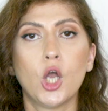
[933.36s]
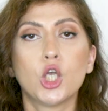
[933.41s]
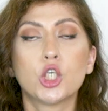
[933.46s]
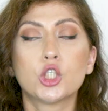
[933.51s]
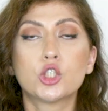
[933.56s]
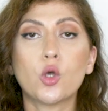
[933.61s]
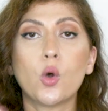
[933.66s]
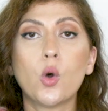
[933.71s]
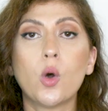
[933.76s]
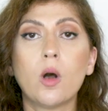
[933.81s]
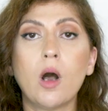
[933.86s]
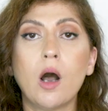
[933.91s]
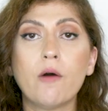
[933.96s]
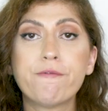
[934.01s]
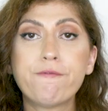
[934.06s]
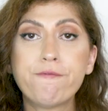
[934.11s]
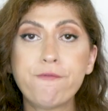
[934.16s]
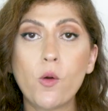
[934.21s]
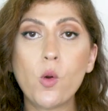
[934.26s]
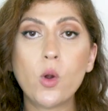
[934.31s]
So
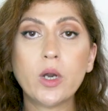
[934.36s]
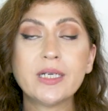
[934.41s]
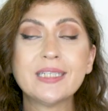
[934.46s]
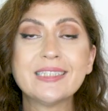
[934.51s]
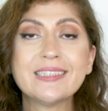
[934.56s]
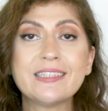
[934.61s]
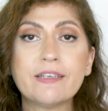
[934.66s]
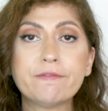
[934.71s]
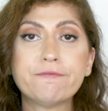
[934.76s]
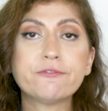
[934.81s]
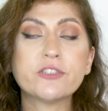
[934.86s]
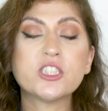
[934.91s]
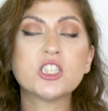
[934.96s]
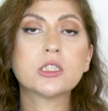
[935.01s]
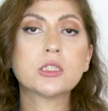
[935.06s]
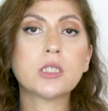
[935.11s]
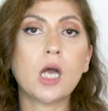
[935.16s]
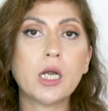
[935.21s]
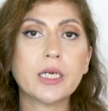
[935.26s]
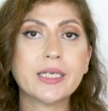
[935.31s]
4
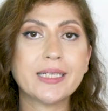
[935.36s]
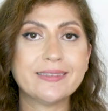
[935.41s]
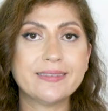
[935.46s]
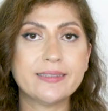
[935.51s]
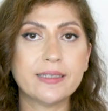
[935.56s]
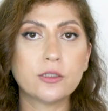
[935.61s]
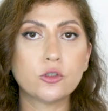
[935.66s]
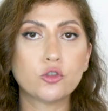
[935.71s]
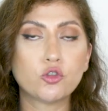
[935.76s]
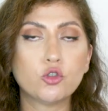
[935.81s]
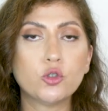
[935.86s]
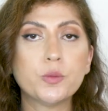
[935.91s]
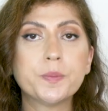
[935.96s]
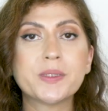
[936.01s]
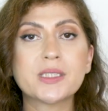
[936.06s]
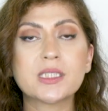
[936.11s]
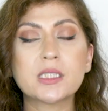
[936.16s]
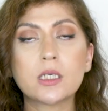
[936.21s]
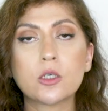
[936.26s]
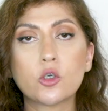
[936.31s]
different targeting
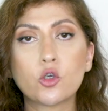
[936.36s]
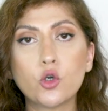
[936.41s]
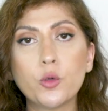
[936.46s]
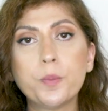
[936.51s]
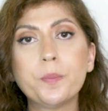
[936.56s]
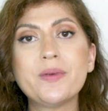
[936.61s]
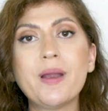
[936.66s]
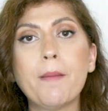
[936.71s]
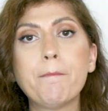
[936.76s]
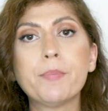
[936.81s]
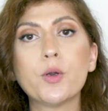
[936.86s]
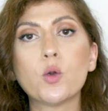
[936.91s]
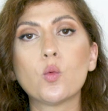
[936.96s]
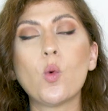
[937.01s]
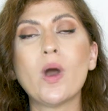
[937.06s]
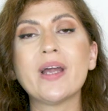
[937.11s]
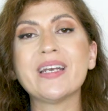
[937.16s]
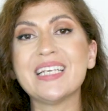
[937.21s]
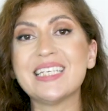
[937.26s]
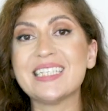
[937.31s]
groups. Group number
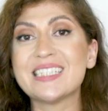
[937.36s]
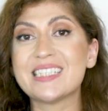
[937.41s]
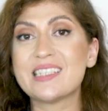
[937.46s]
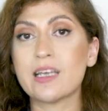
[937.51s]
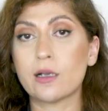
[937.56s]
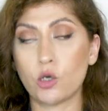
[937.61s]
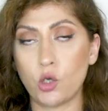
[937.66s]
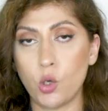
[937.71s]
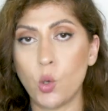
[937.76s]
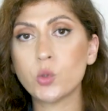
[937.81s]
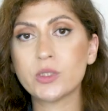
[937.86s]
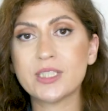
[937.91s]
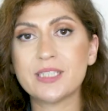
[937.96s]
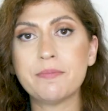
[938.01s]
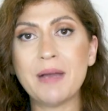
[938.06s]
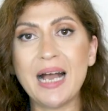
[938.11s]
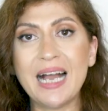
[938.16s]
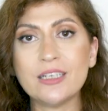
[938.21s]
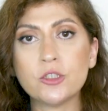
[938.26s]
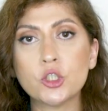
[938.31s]
1 is the close
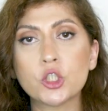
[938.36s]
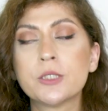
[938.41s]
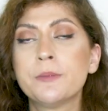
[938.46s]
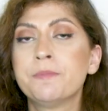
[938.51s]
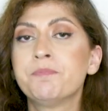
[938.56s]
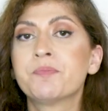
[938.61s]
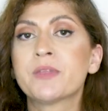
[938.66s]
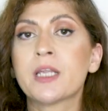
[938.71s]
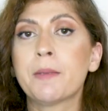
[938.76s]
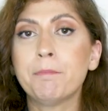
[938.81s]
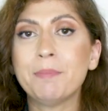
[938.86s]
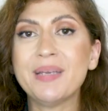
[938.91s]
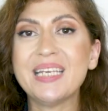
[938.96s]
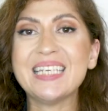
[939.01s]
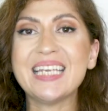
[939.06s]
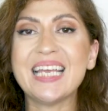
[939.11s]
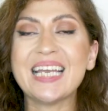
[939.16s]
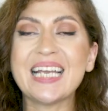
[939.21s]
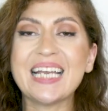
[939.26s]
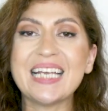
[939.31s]
match,
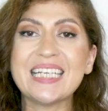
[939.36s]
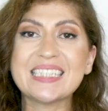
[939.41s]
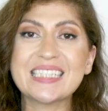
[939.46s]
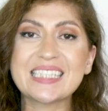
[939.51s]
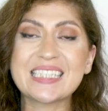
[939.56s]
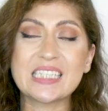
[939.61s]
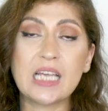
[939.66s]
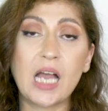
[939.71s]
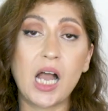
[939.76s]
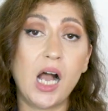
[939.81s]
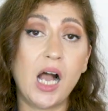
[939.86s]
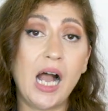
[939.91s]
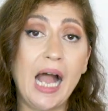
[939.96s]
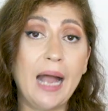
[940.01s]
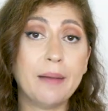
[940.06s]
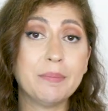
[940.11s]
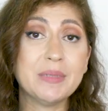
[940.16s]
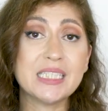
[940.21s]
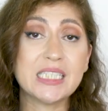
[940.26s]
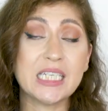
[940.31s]
meaning it's
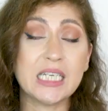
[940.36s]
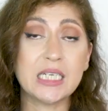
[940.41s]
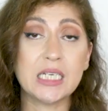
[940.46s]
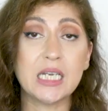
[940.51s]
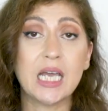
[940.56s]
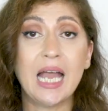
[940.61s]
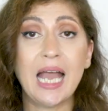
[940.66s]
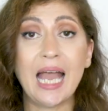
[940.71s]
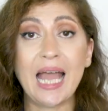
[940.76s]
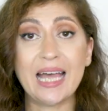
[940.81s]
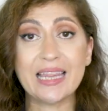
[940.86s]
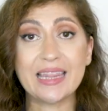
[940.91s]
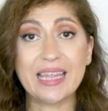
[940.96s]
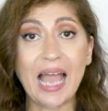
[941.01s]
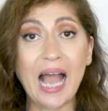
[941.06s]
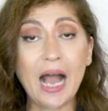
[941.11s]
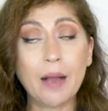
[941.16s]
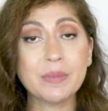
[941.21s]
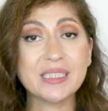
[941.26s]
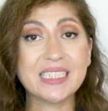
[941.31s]
Amazon, and
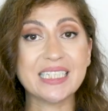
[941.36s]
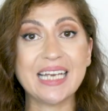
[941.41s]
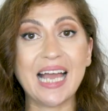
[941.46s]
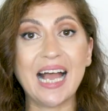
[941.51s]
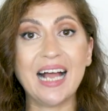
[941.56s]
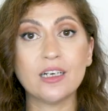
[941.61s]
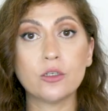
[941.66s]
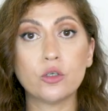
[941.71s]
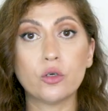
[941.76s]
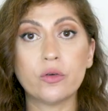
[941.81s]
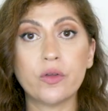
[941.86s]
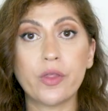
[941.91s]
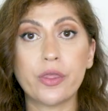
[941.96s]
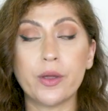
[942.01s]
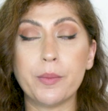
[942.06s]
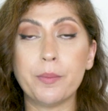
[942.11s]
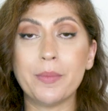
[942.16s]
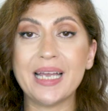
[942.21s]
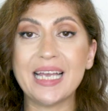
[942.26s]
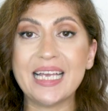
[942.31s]
the Amazon
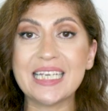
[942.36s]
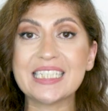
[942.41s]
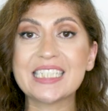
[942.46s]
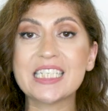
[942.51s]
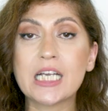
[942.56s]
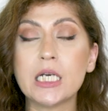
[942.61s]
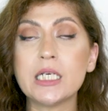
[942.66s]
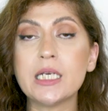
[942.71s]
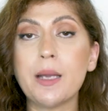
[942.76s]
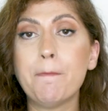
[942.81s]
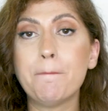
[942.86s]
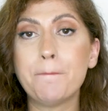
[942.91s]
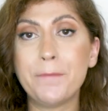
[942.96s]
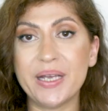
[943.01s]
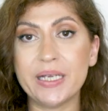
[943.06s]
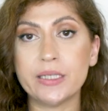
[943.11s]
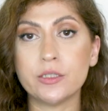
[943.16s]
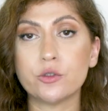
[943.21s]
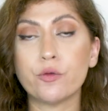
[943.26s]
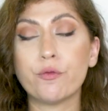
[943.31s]
algorithm is gonna
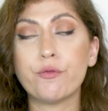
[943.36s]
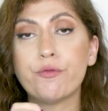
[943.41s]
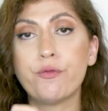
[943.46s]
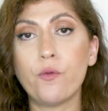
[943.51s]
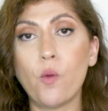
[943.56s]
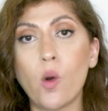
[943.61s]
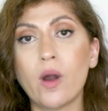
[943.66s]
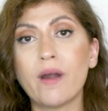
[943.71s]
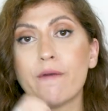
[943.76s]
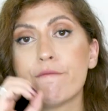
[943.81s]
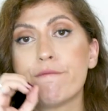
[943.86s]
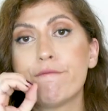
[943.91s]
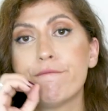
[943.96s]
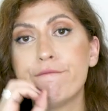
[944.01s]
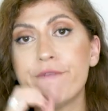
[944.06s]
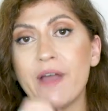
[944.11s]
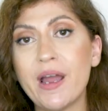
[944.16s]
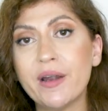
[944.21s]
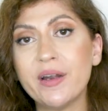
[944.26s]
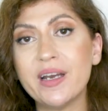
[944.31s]
bid for
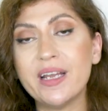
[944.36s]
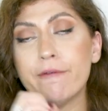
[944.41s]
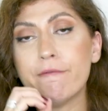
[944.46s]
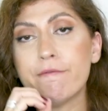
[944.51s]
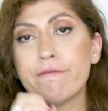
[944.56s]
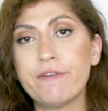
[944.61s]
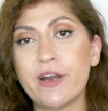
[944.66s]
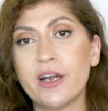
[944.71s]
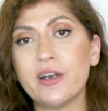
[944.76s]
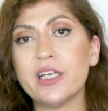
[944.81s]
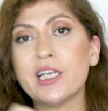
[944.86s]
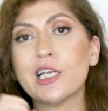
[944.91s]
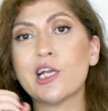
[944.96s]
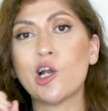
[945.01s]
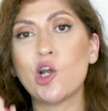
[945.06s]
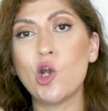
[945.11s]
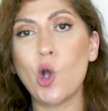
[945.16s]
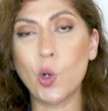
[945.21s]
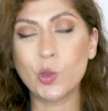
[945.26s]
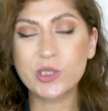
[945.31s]
very, very
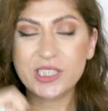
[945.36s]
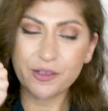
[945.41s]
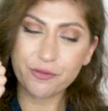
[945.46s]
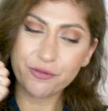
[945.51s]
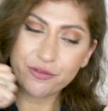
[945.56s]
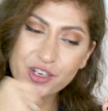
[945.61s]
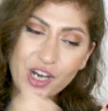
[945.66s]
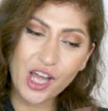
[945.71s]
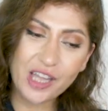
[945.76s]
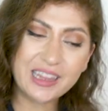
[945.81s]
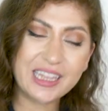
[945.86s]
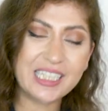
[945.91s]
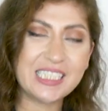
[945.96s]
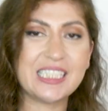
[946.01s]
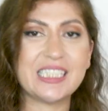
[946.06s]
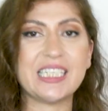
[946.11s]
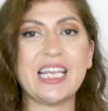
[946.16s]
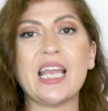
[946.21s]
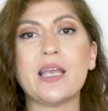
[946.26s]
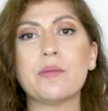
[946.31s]
close, if not the
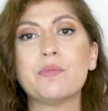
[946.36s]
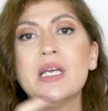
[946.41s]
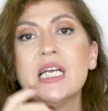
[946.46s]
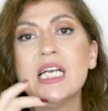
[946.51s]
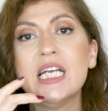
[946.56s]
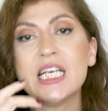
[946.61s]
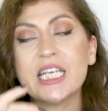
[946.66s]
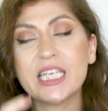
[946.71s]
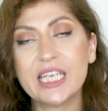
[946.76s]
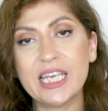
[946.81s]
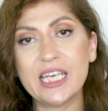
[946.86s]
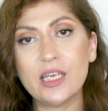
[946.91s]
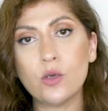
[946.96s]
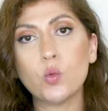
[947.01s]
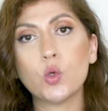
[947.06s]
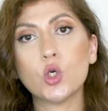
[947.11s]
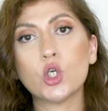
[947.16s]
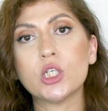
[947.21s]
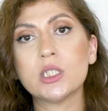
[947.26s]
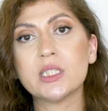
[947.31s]
same,
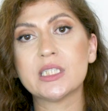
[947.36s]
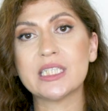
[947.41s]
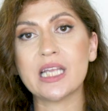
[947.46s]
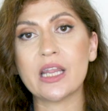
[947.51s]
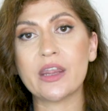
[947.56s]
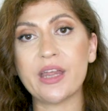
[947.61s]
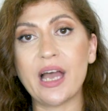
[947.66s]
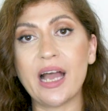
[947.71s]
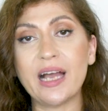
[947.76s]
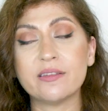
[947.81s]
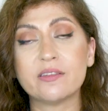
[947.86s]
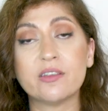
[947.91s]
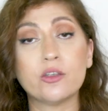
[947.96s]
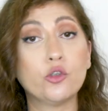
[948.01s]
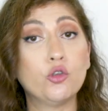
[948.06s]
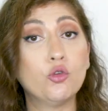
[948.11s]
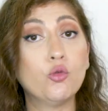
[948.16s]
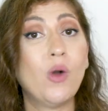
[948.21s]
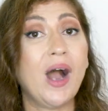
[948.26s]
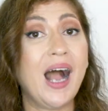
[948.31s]
keywords that
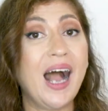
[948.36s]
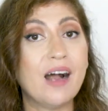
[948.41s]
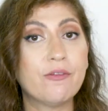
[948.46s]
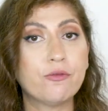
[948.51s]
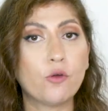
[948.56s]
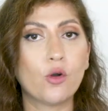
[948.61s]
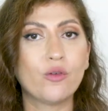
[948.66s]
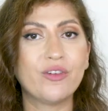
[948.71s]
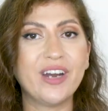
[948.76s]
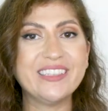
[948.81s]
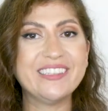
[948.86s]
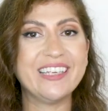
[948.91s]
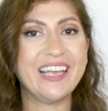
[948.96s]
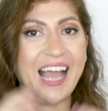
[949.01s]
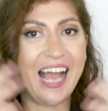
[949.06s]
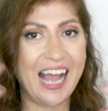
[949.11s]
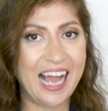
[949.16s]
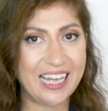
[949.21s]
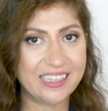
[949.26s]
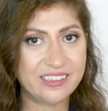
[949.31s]
you have
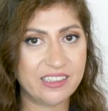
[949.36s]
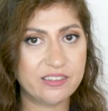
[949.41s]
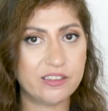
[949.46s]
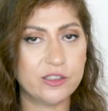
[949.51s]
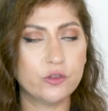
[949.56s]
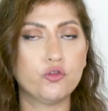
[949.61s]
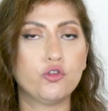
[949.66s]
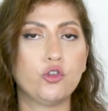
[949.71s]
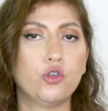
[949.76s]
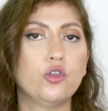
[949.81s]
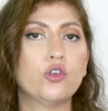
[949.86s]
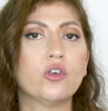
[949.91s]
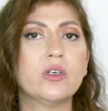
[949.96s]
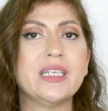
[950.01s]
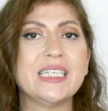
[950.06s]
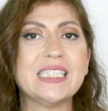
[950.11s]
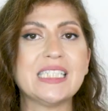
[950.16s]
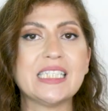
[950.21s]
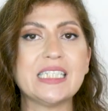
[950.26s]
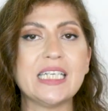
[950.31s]
already added into your
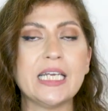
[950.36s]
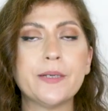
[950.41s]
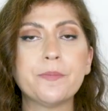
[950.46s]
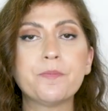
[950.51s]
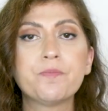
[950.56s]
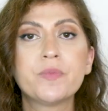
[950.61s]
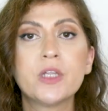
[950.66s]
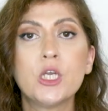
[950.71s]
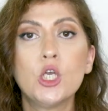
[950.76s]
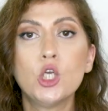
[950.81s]
listing.